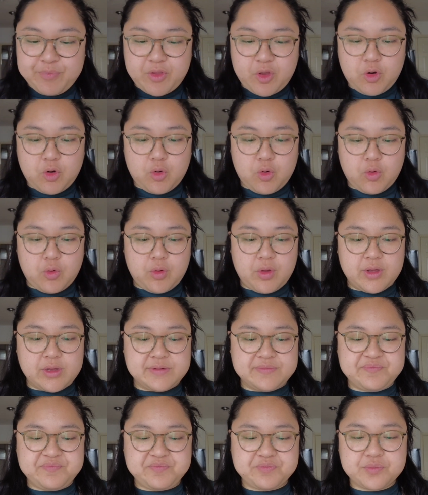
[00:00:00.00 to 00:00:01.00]
or
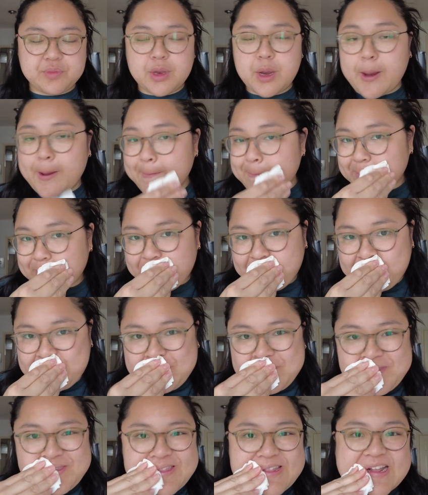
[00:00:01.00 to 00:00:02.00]

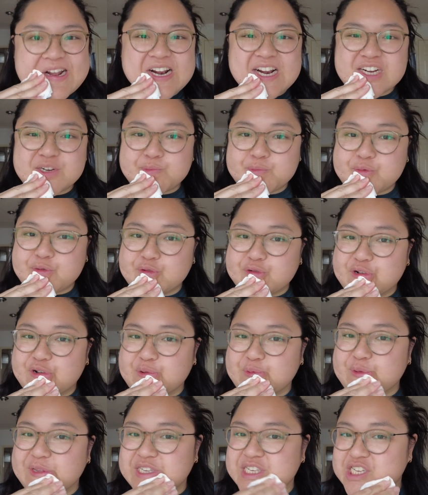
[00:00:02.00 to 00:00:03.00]
the English
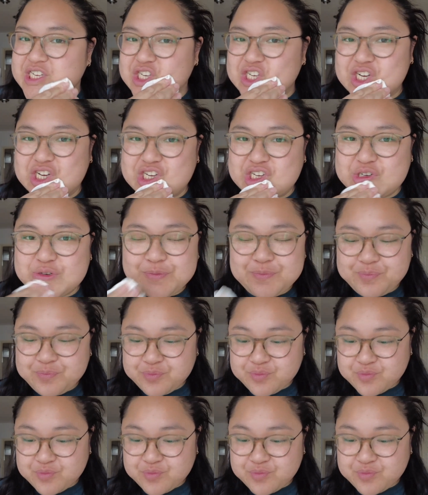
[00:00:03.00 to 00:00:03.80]
Bulldog Winston Churchill.